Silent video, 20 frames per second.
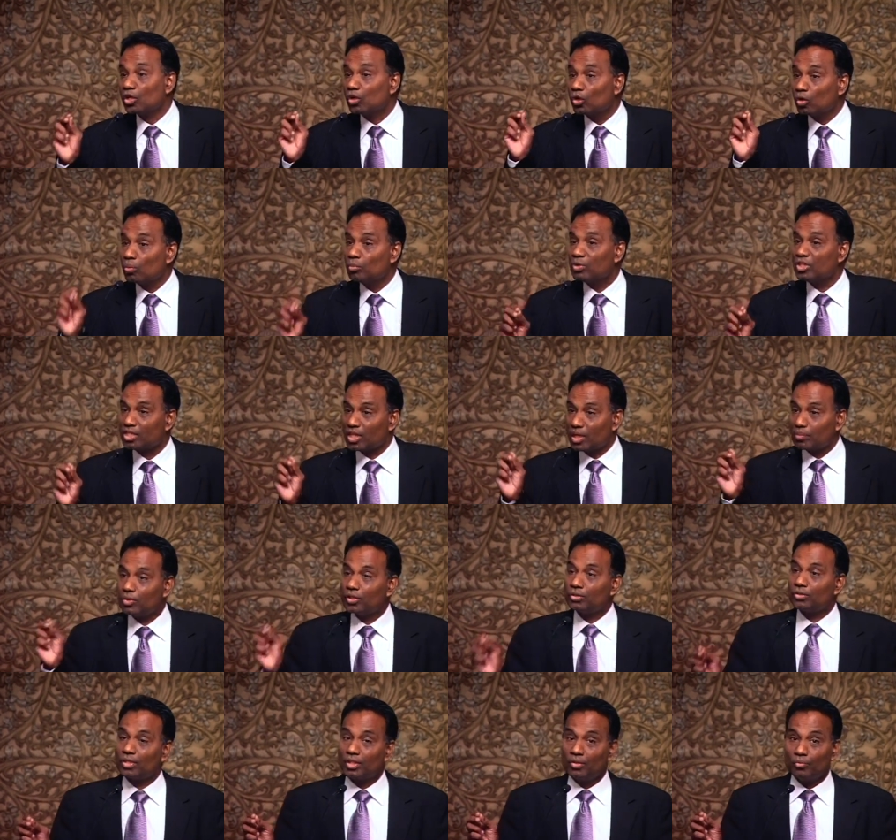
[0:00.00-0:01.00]
Romans chapter
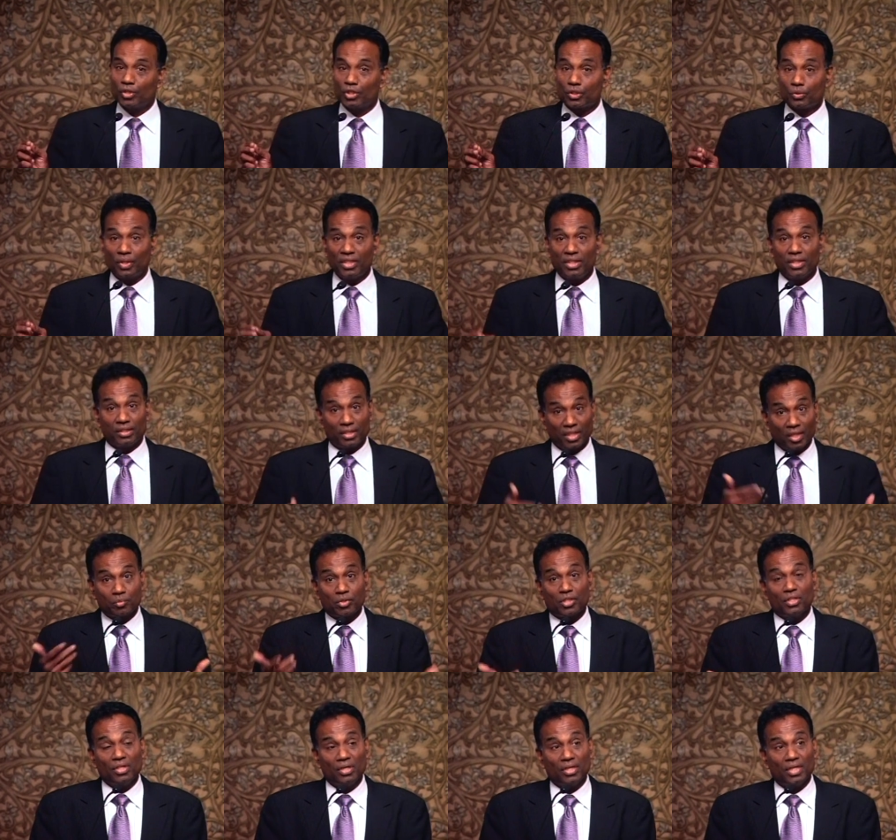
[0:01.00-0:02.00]
3 verse 23 I'm
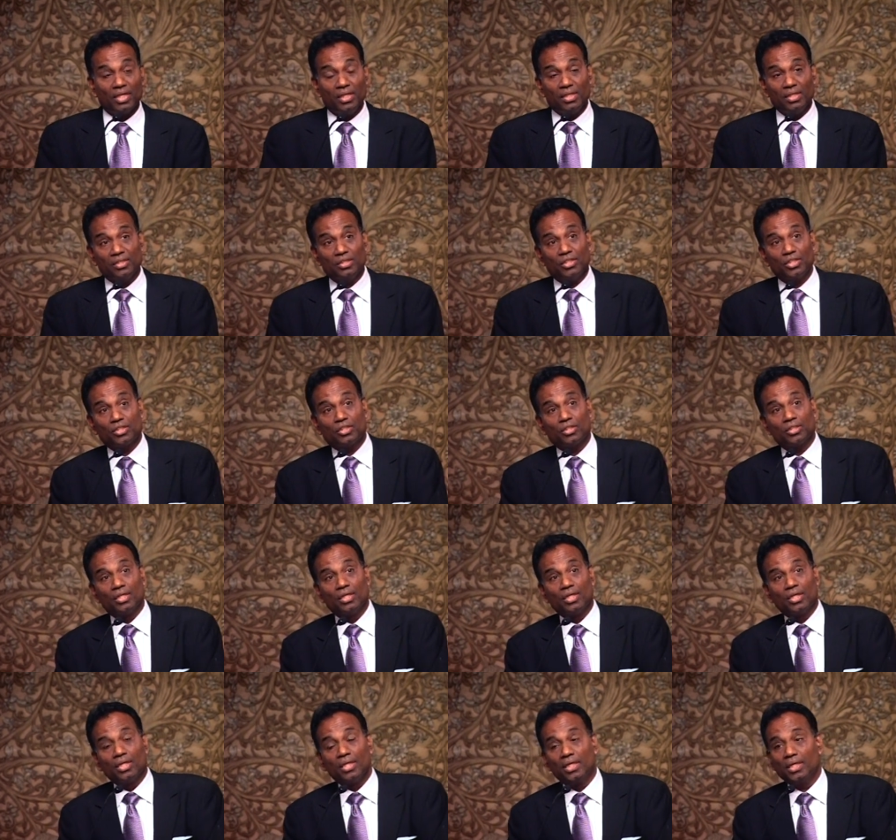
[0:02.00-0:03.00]
still reading in this
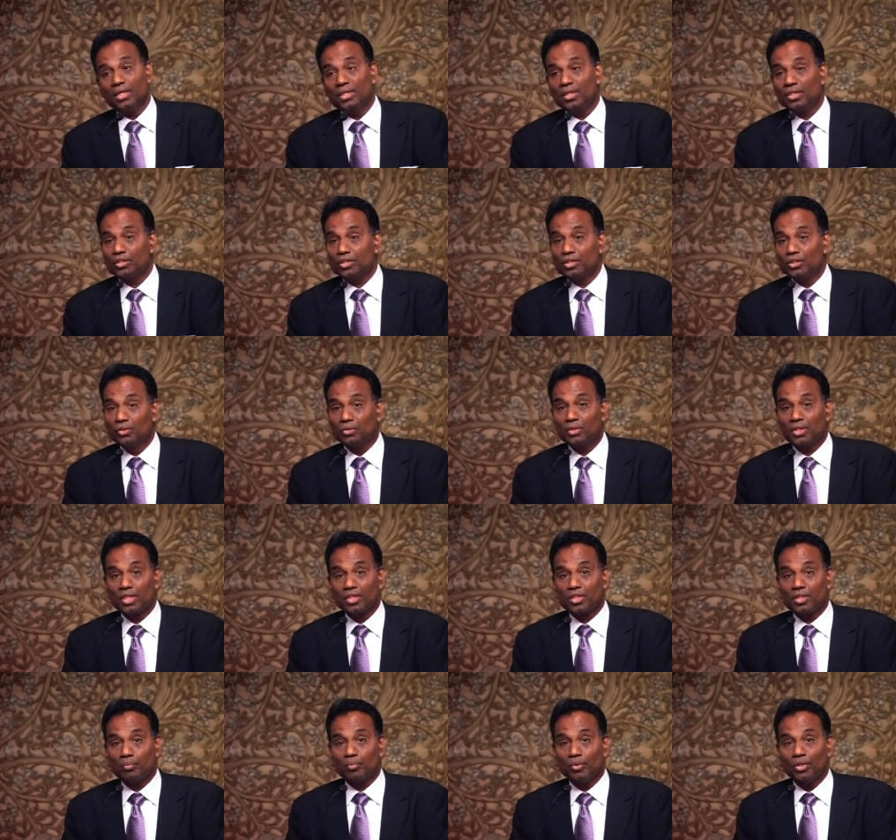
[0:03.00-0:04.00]
Gideon's New
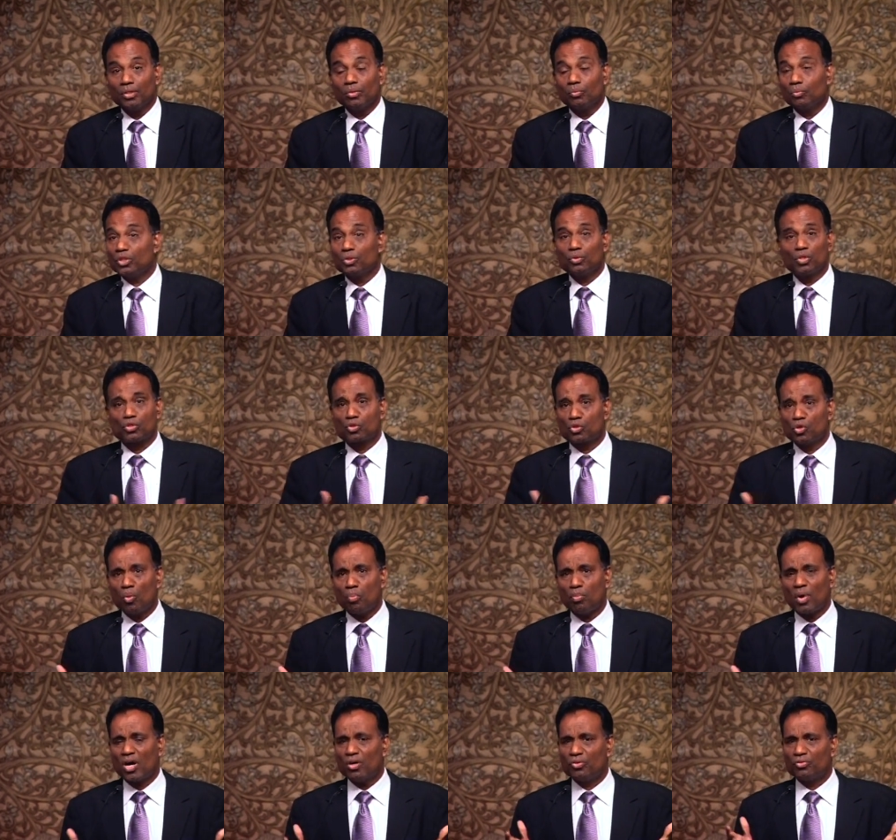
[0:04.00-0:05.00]
Testament which was so
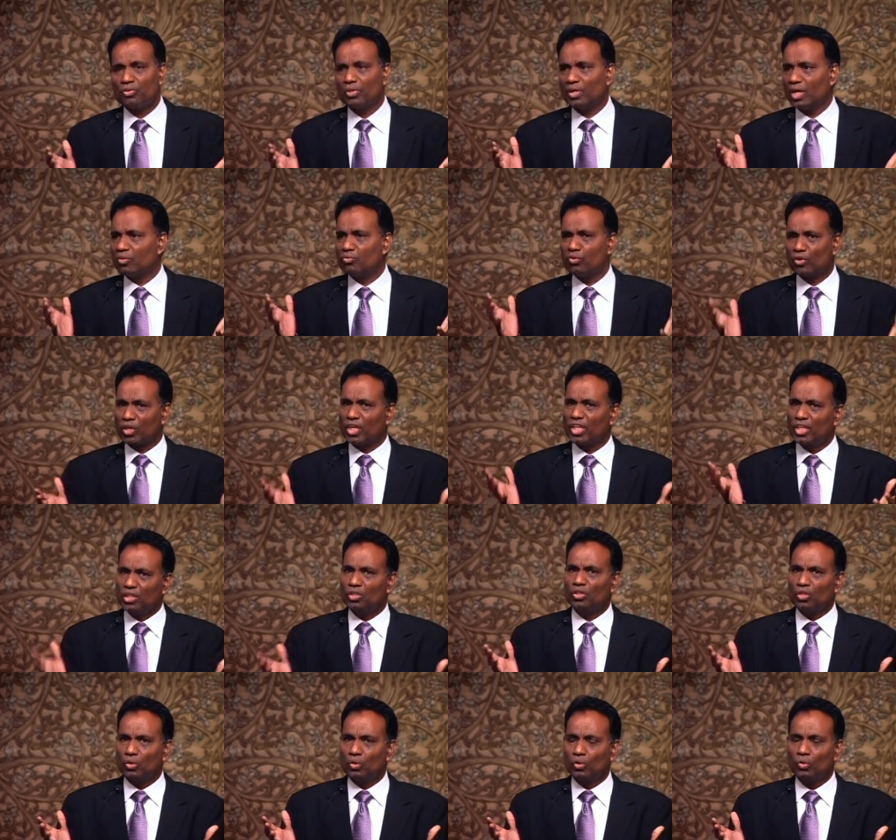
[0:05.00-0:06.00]
powerful and for a
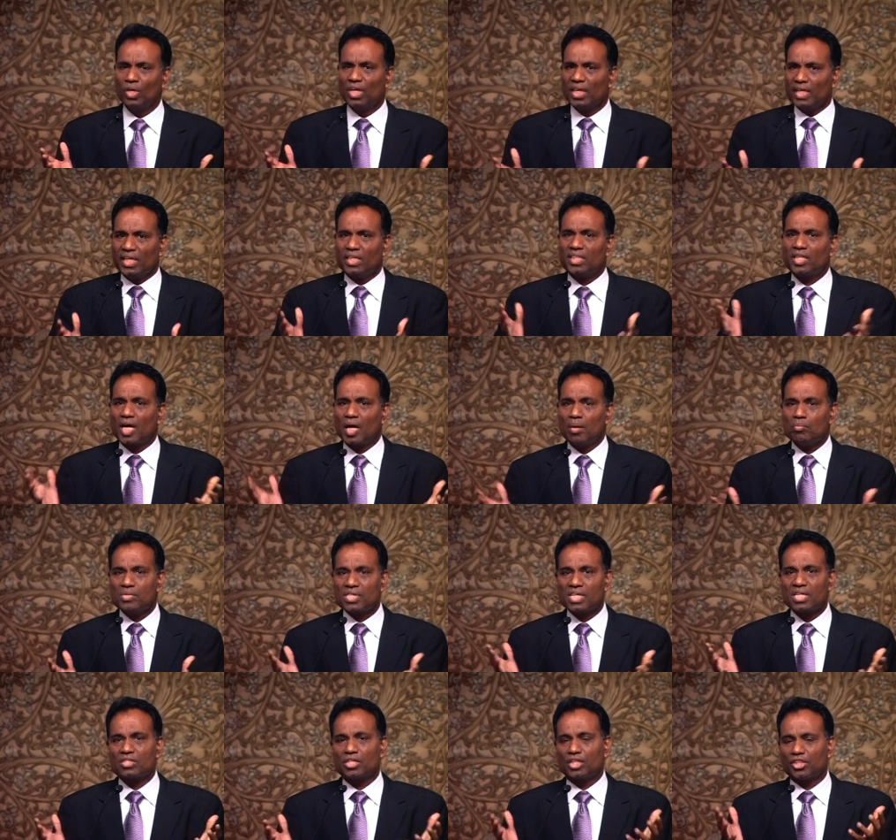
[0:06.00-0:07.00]
Hindu it comes
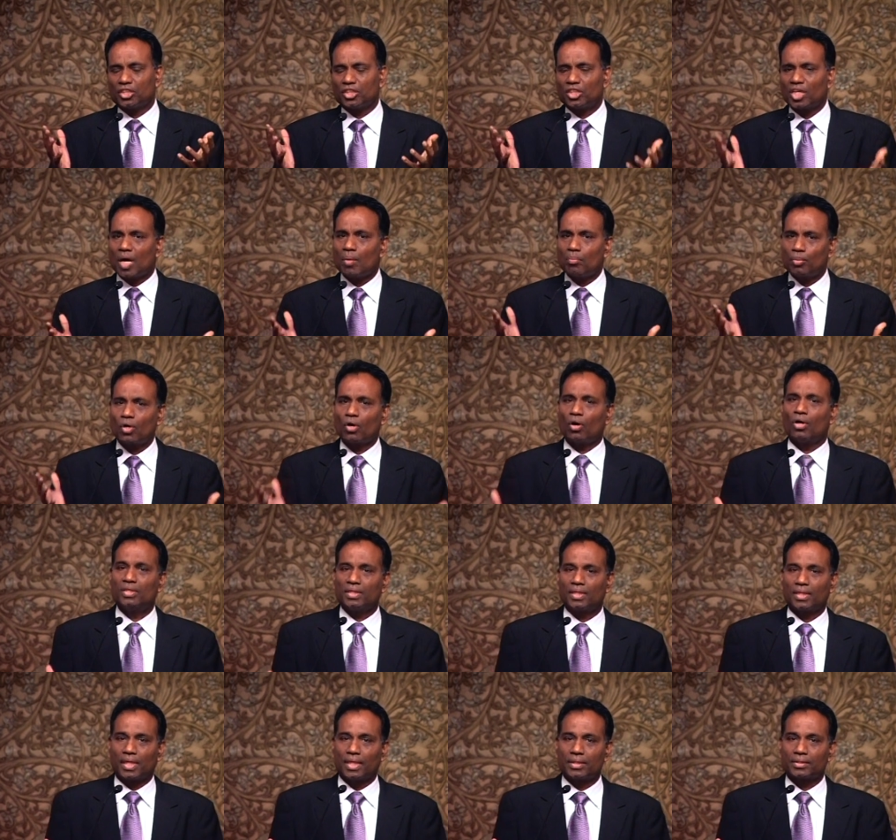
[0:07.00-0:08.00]
as a sharp
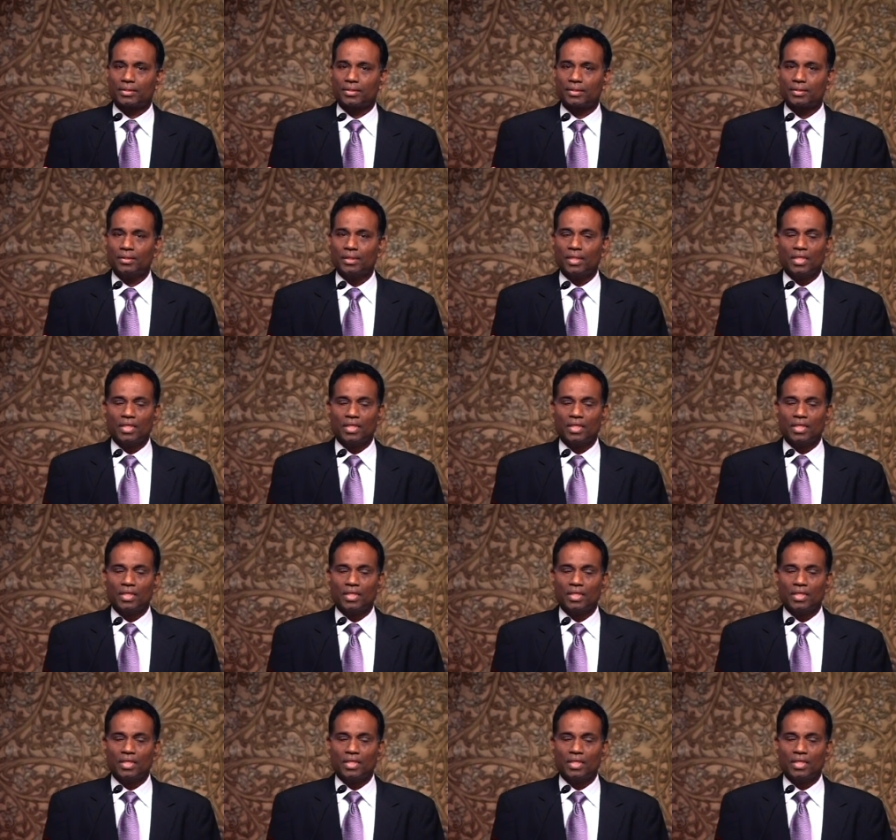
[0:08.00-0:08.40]
contrast